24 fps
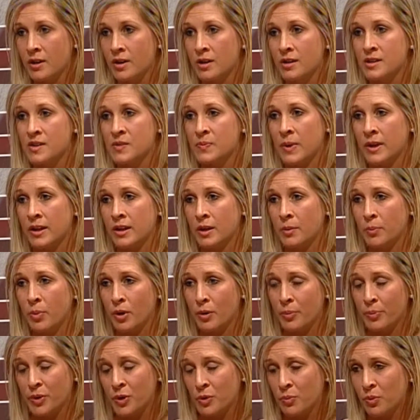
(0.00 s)
spending per
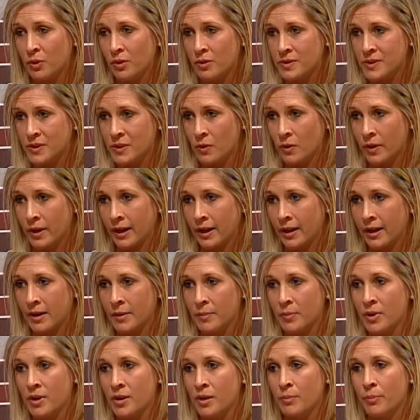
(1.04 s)
pupil is going
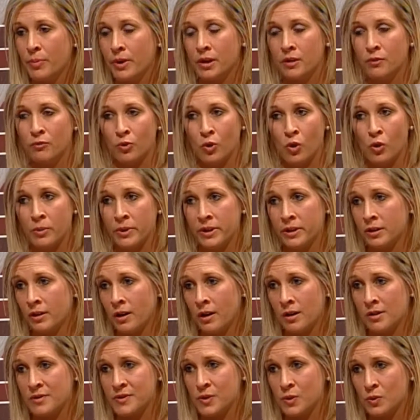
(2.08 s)
up, but enrollment in
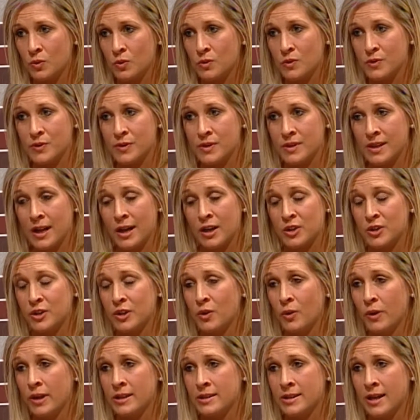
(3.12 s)
all schools is actually
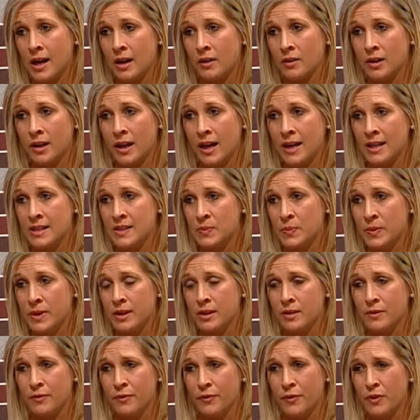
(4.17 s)
going down and has
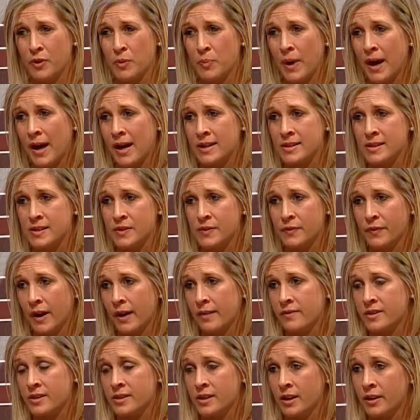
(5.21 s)
been for the past 5
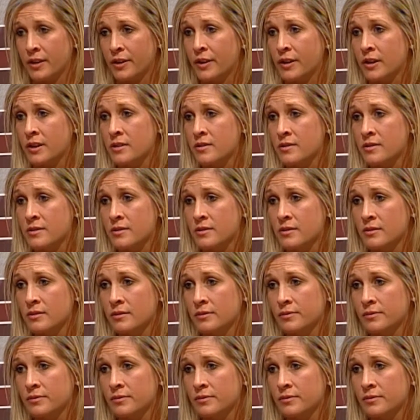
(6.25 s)
to 10 years.